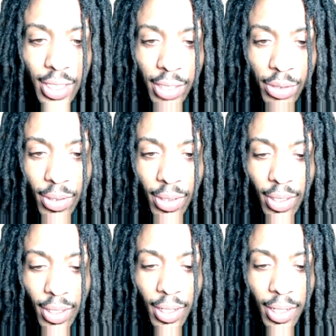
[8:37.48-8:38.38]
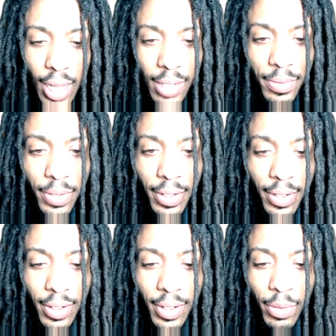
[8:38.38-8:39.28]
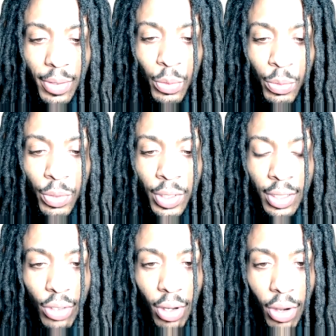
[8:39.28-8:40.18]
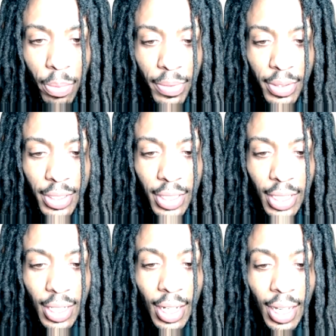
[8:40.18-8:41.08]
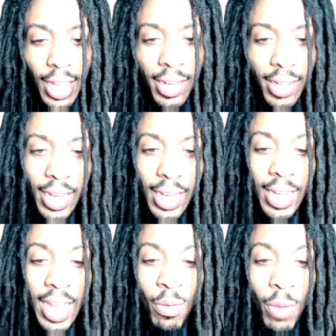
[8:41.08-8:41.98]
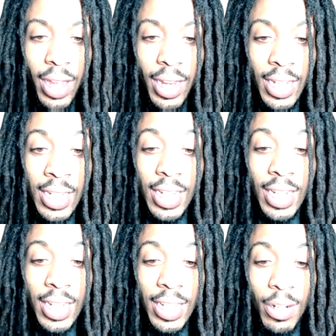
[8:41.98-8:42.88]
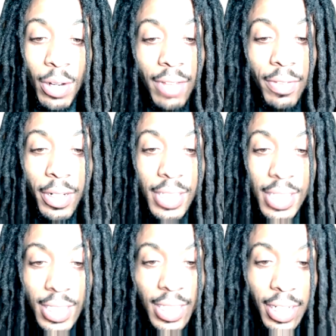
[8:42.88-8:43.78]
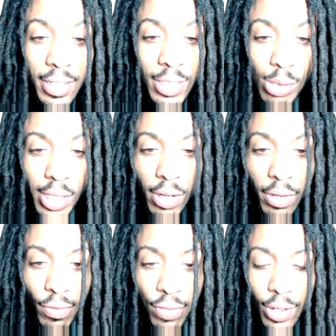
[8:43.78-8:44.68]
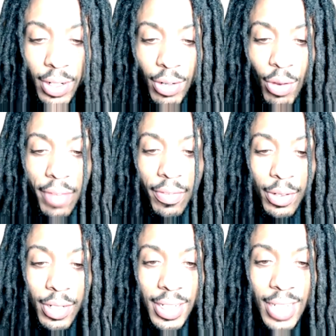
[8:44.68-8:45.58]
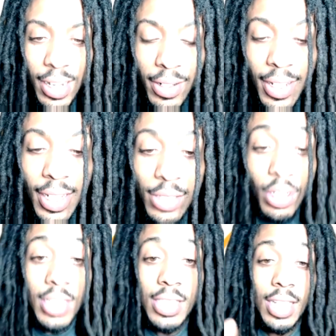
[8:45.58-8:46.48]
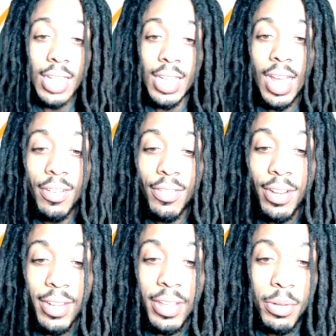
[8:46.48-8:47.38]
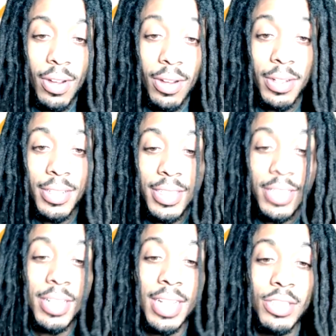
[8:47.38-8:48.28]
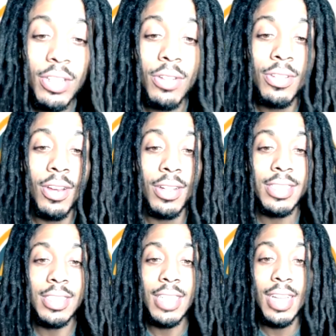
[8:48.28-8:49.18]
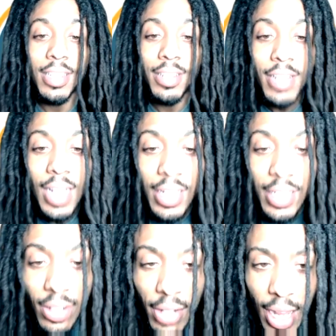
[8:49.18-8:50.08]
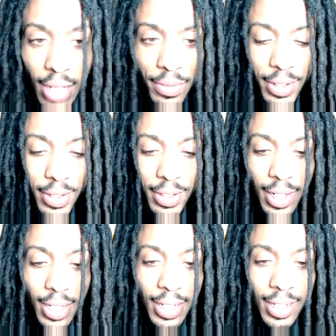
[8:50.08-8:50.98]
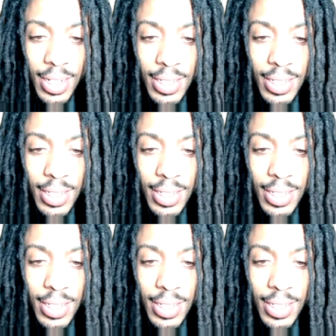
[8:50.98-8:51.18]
that was on the elevator when the door opened and shit, and then they waited. The nigga didn't get on the elevator because he seen Saweetie on the floor and Quavo looking down, so he just let the elevator keep going and shit. And they showed dog just standing there not getting on the elevator. Like,